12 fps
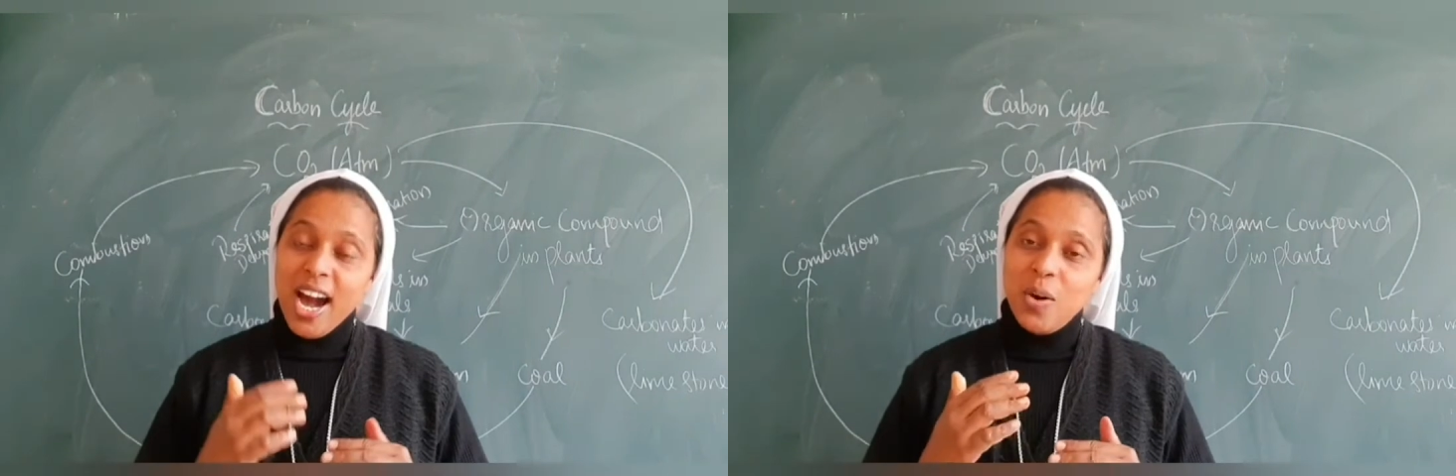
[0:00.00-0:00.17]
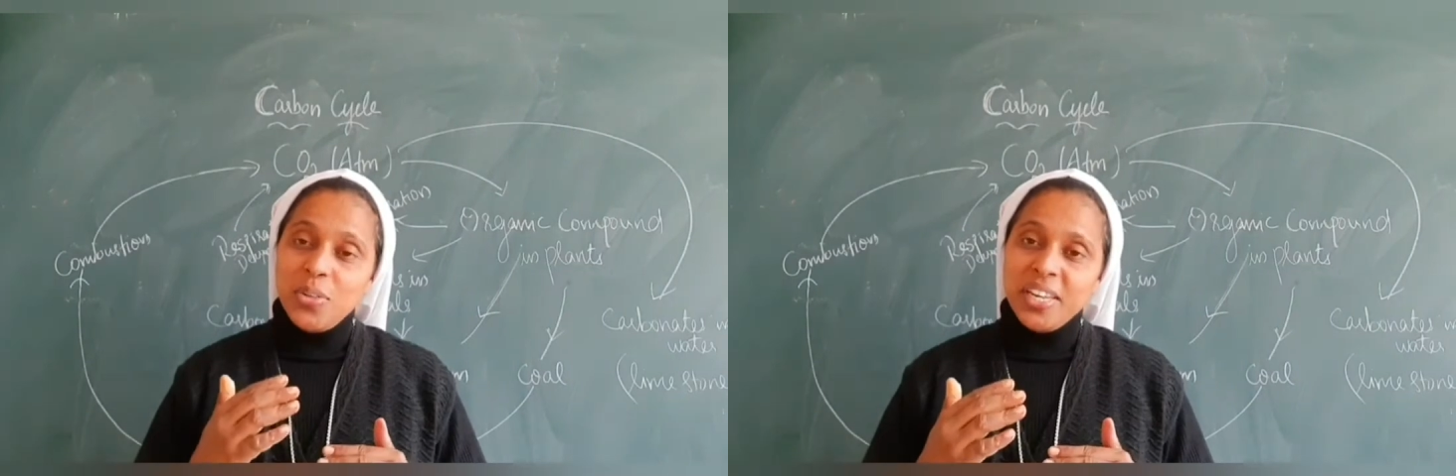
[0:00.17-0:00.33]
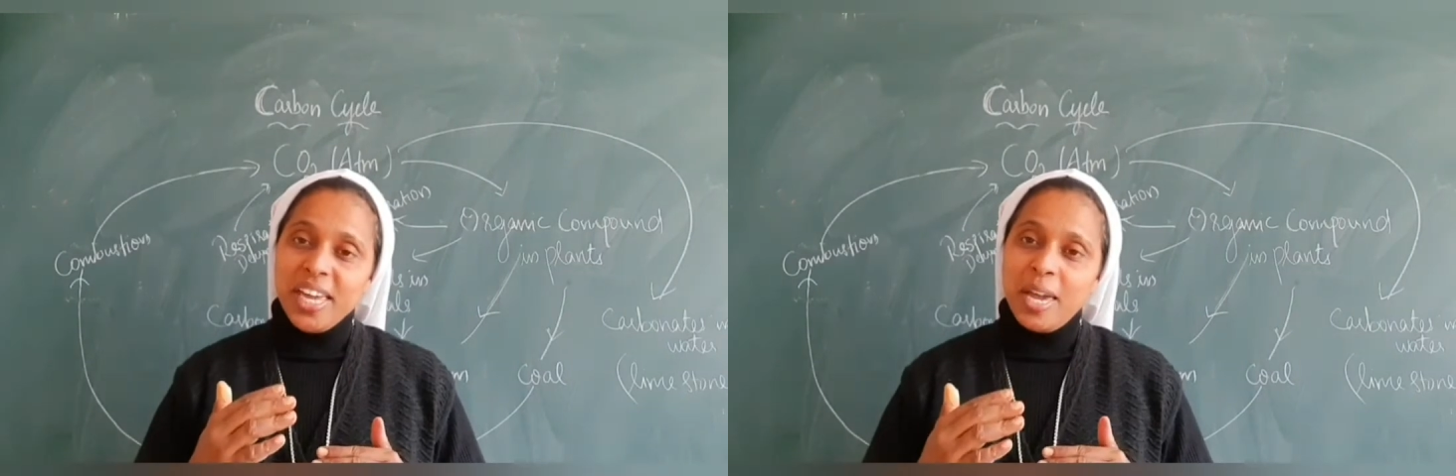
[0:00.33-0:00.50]
how
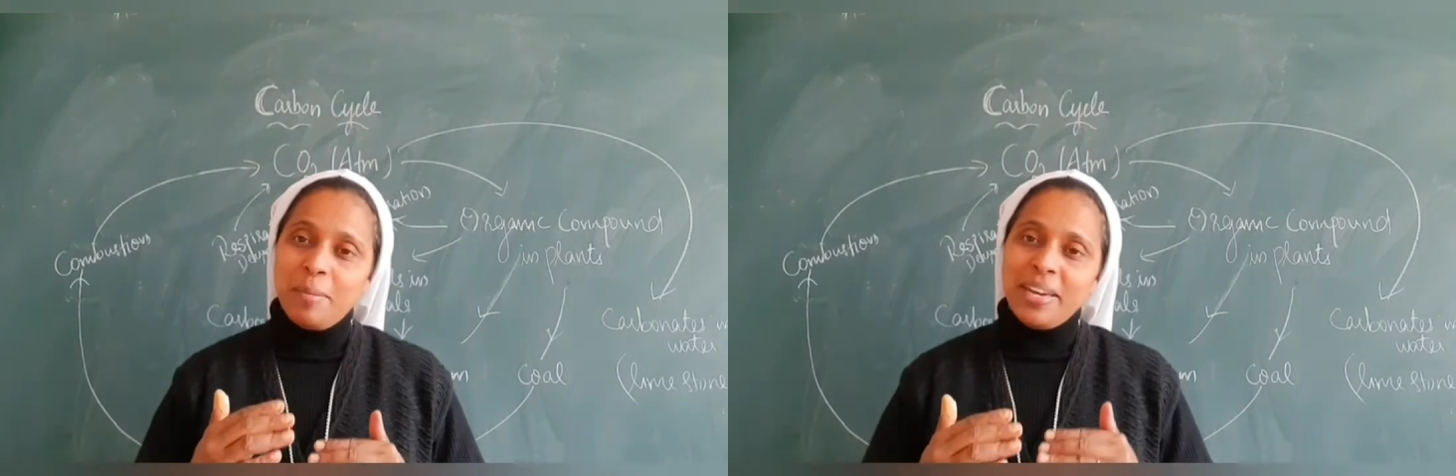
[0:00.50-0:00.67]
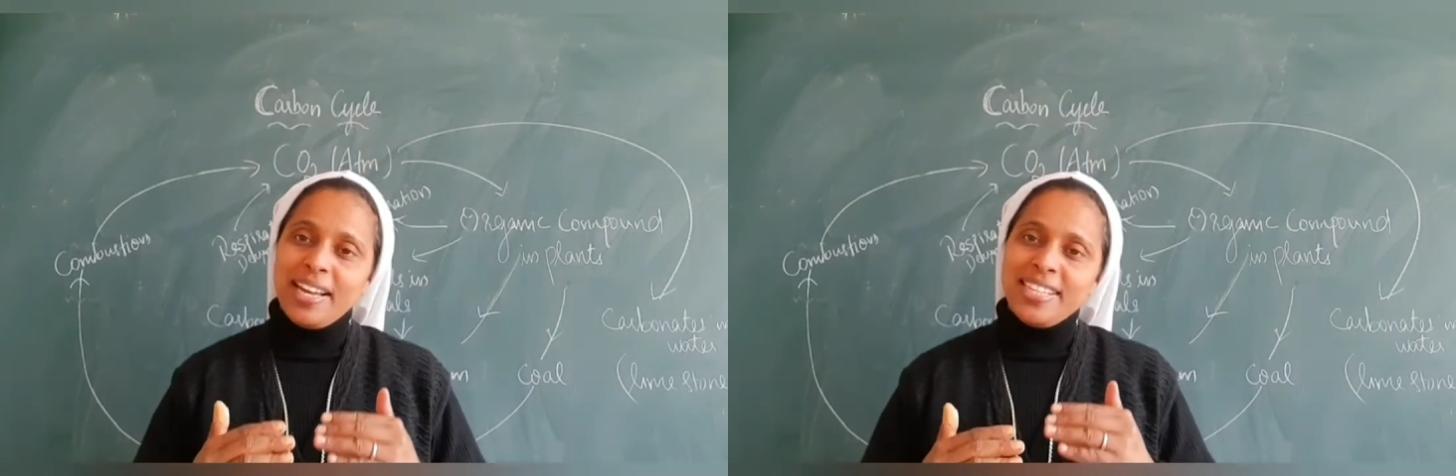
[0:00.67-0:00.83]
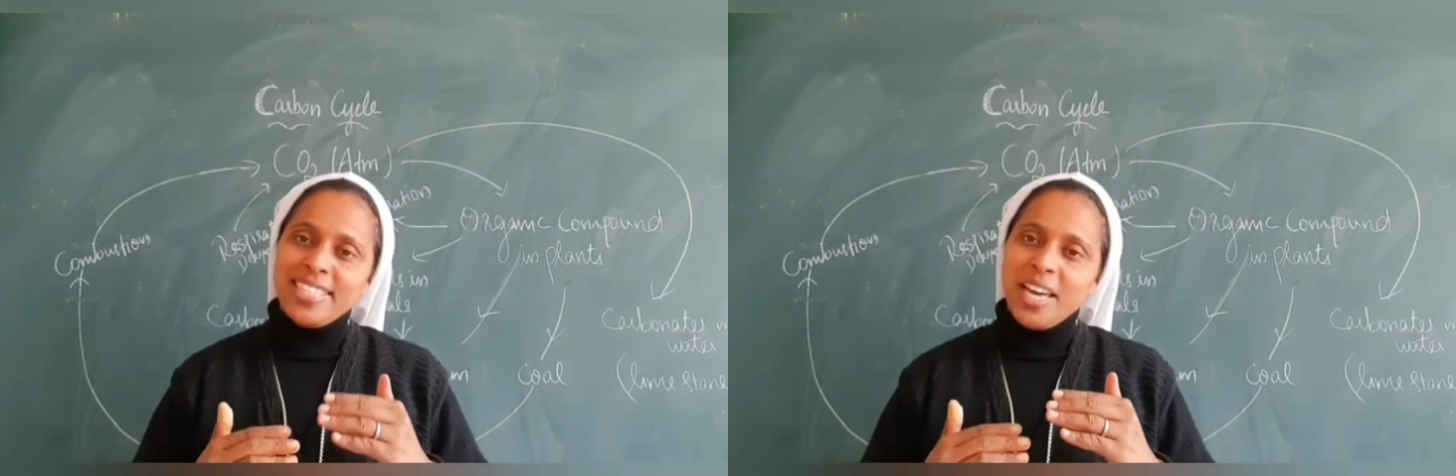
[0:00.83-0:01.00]
the
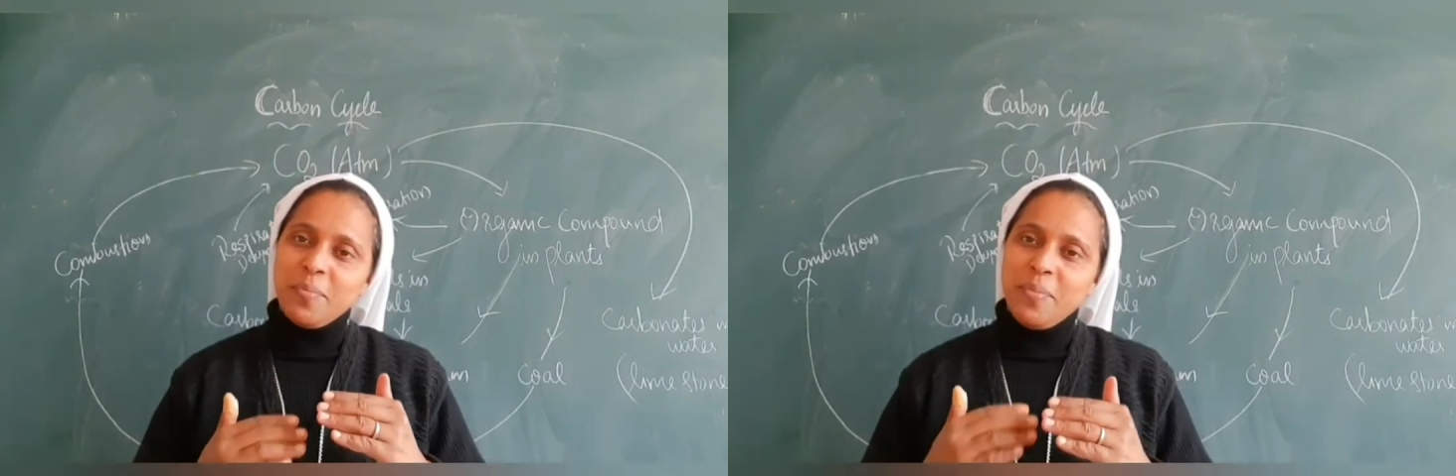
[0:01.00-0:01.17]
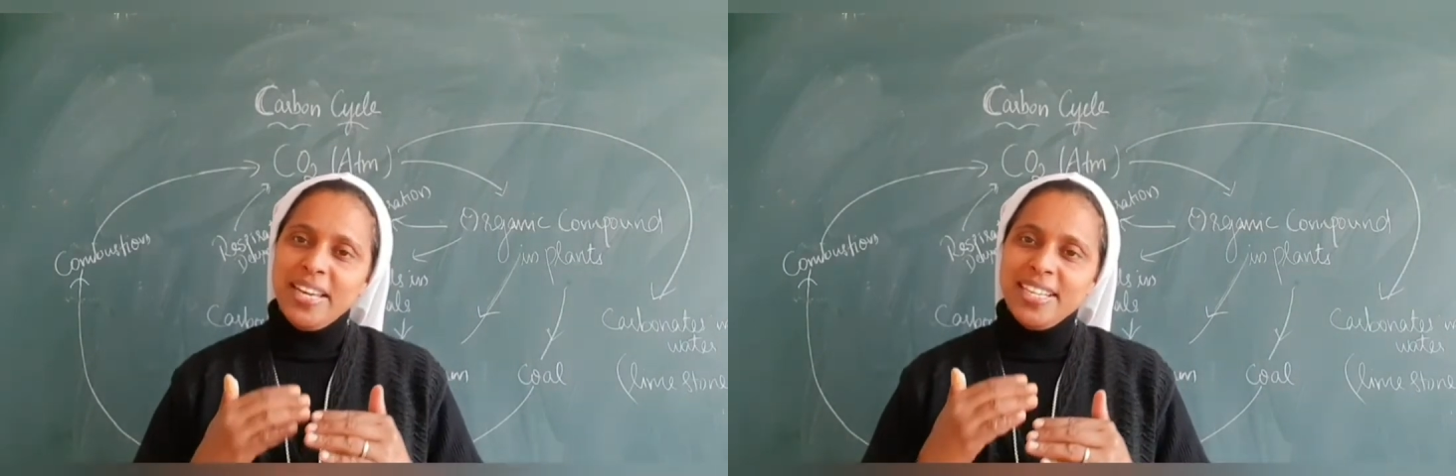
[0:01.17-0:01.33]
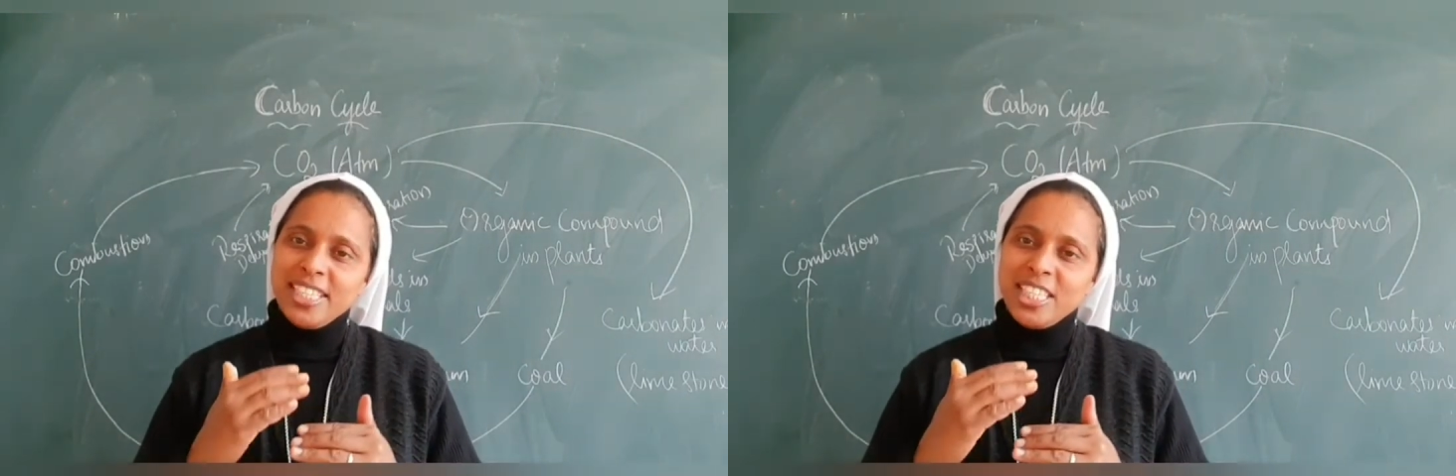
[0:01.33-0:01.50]
chemicals are
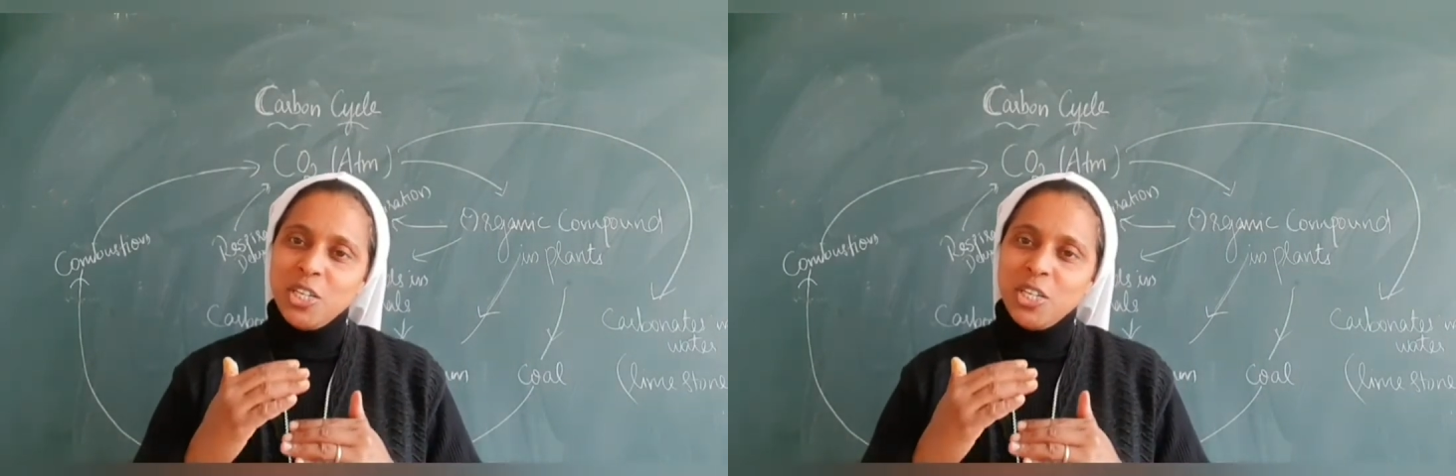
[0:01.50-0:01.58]
being